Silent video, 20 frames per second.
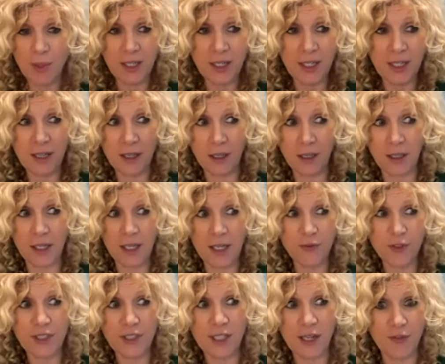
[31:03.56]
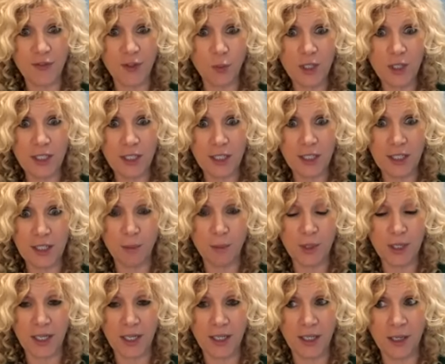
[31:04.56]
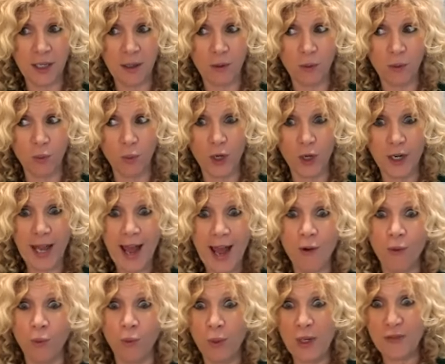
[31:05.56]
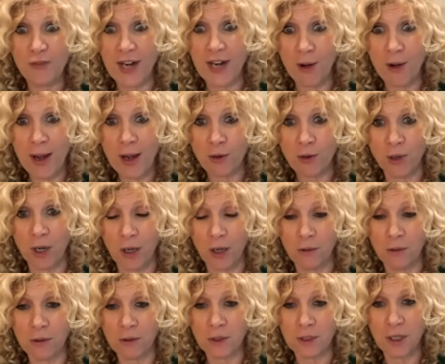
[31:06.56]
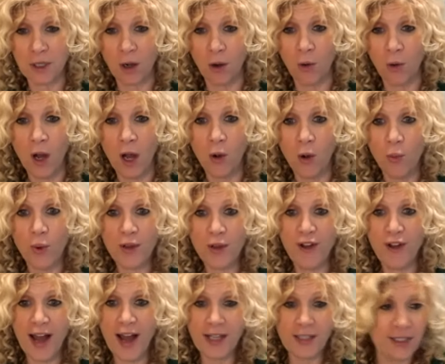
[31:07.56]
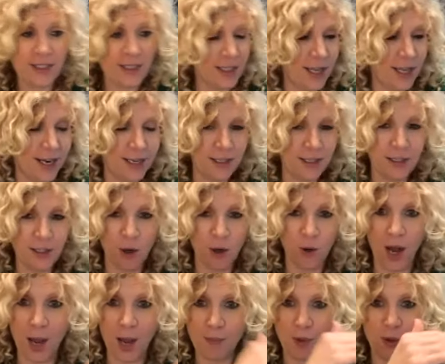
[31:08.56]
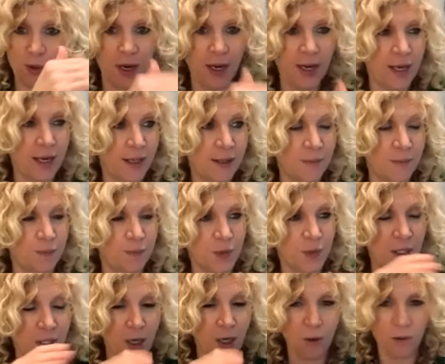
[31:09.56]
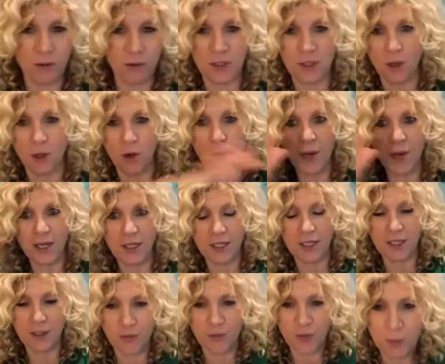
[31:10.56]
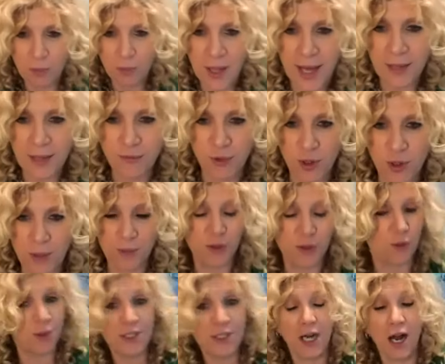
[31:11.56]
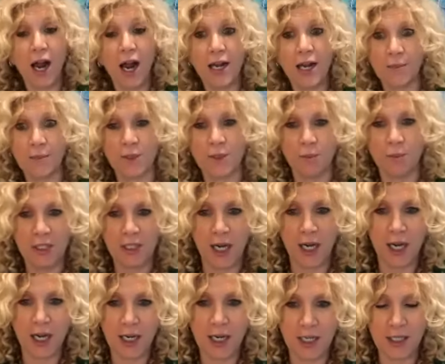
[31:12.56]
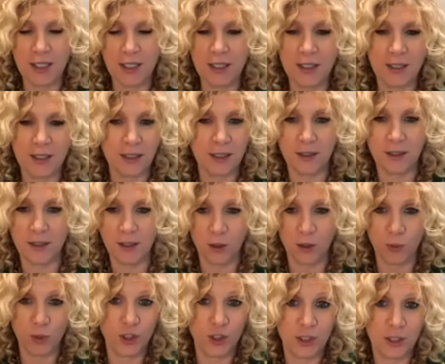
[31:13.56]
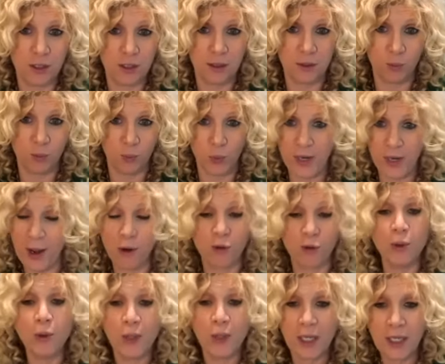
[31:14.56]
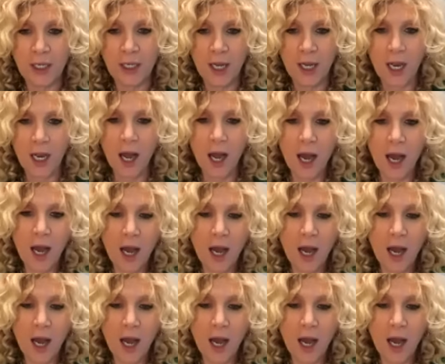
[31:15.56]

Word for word: but even stuff that we did at the beginning, we're now, we've now outgrown. So we've had to, like, you know, upgrade, you know, so many different platforms three times because, you know, we're just, we outgrew it. Mm-hmm.